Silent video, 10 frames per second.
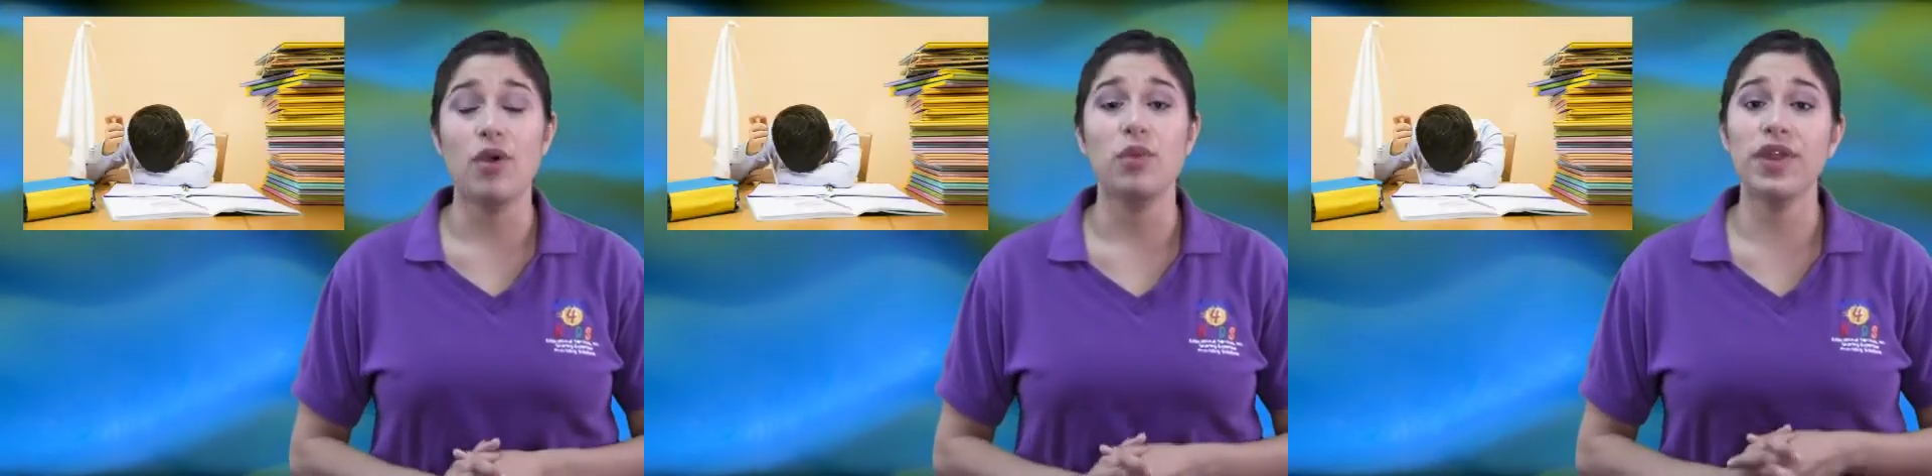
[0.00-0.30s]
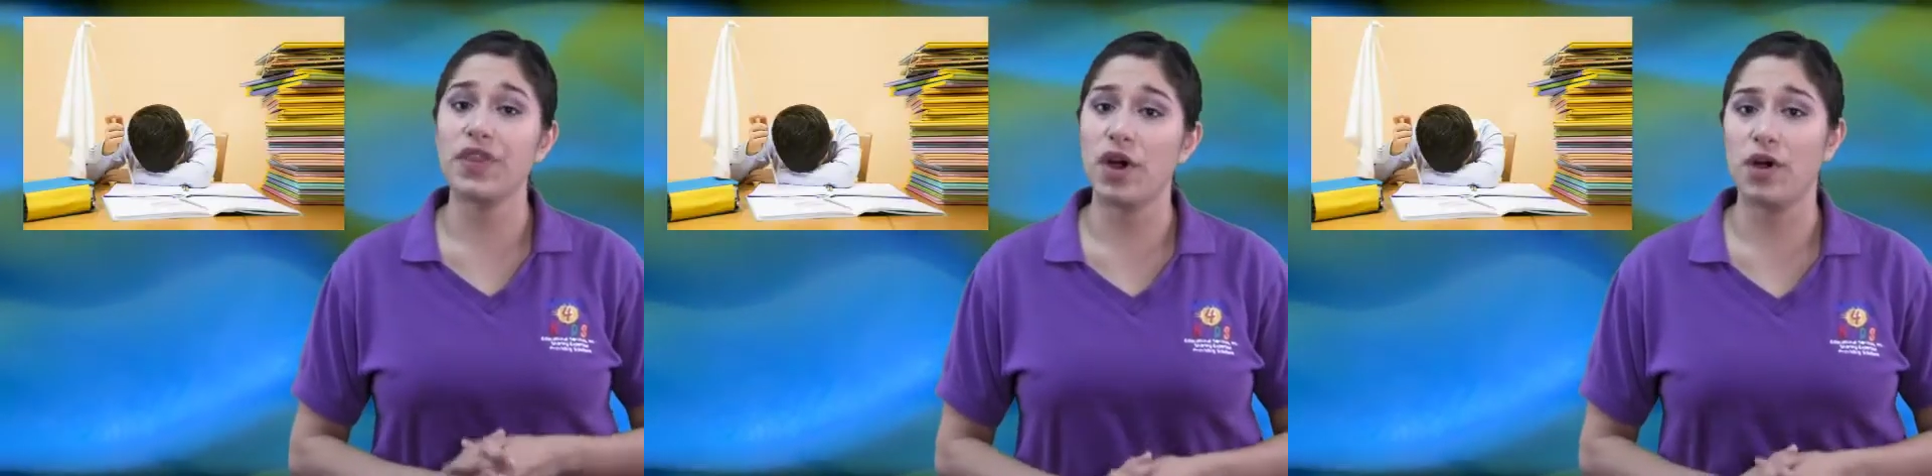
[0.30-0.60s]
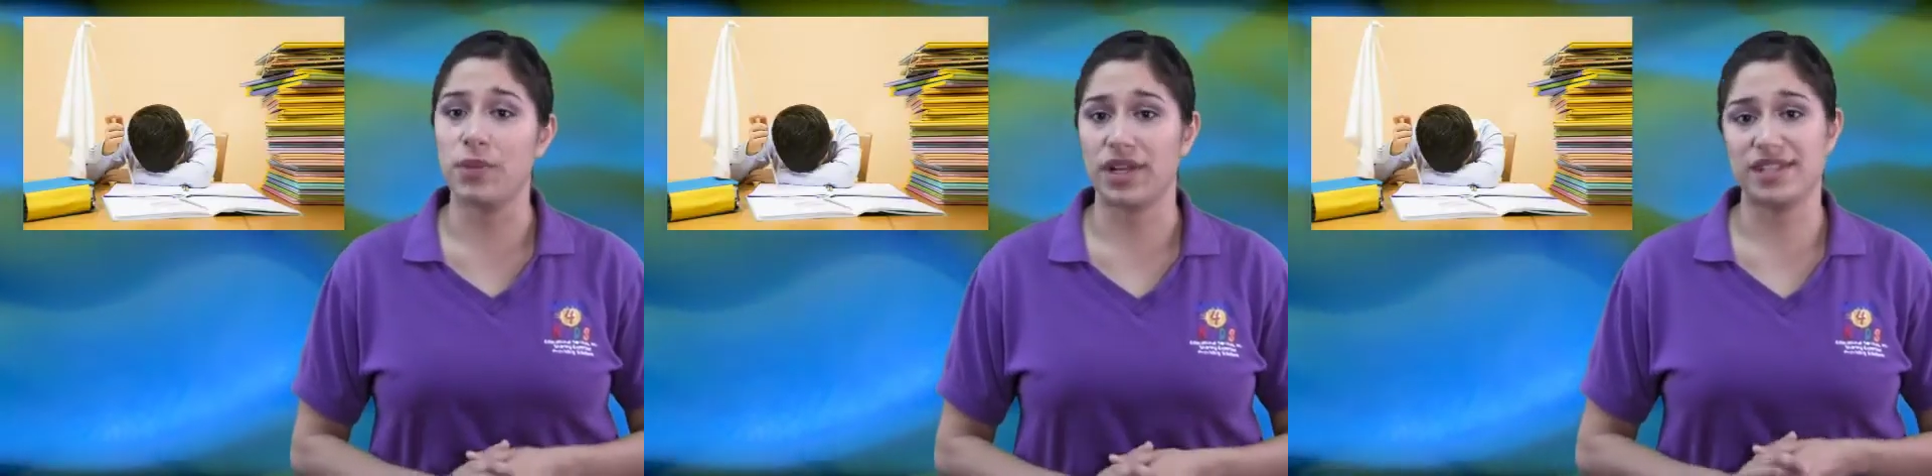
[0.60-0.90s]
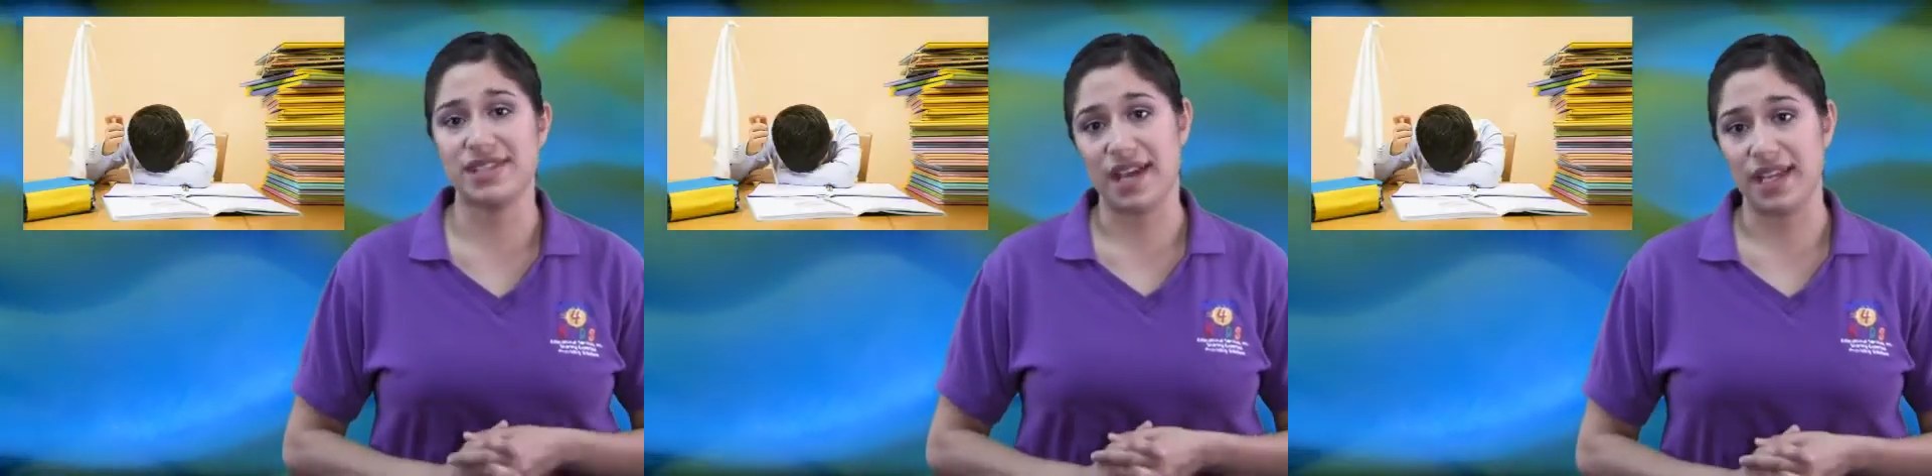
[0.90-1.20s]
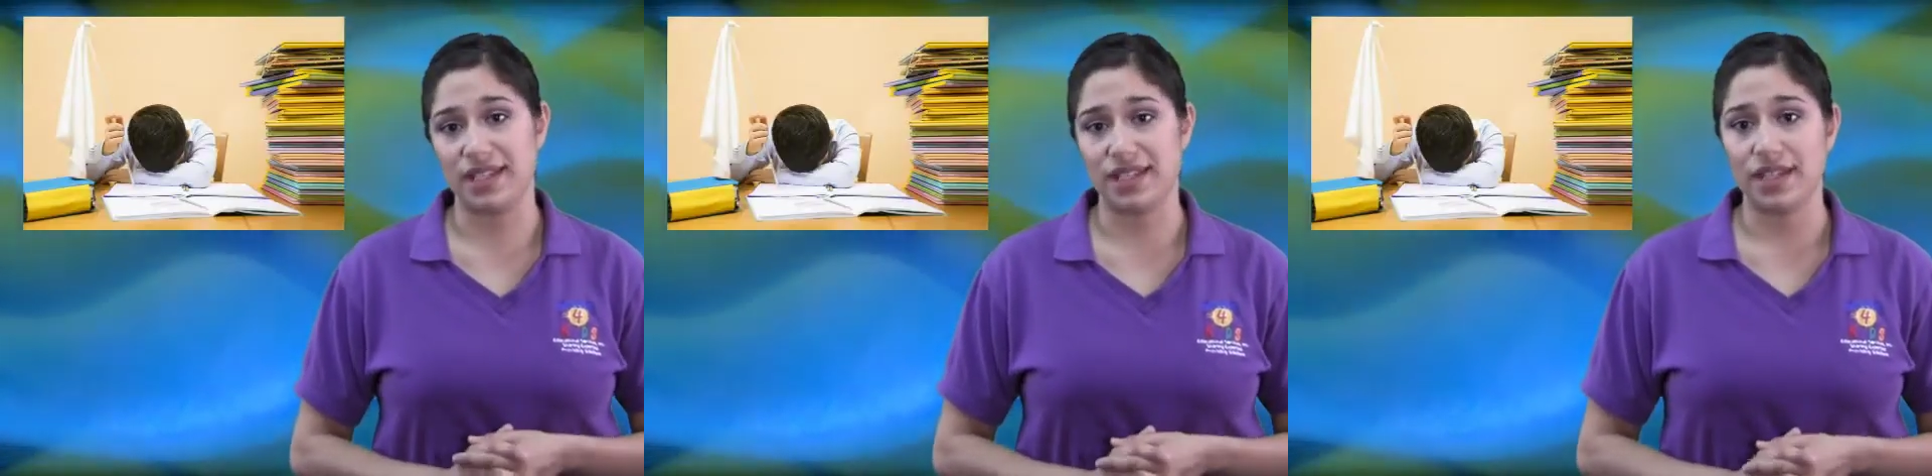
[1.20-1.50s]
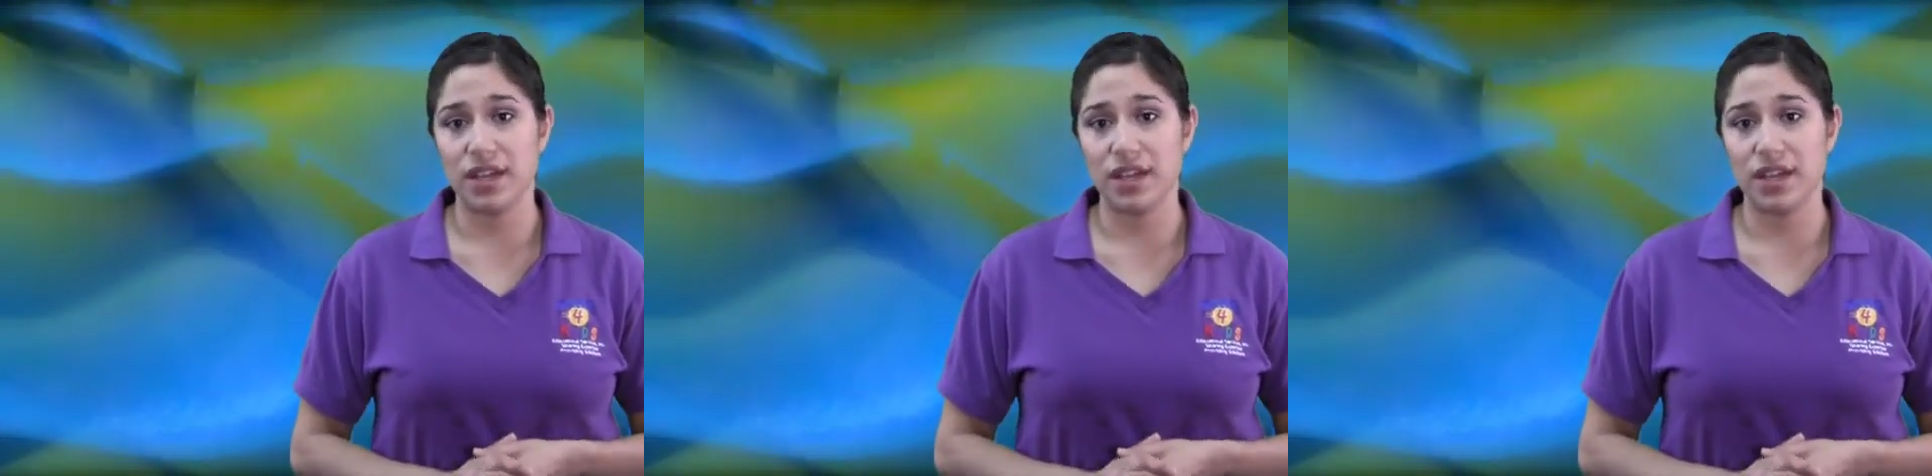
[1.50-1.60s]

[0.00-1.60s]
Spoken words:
with the homework assigned.